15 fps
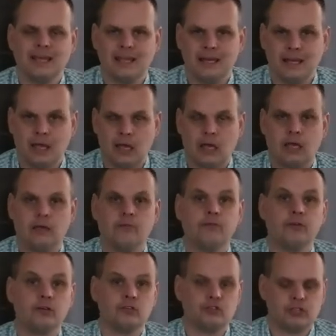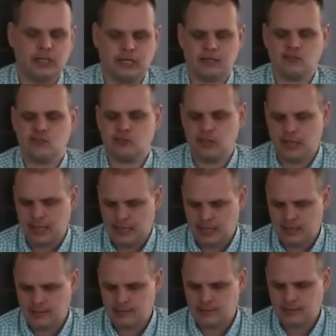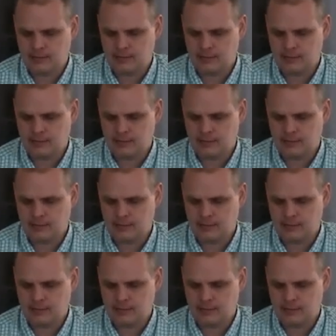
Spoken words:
a day for 6 days.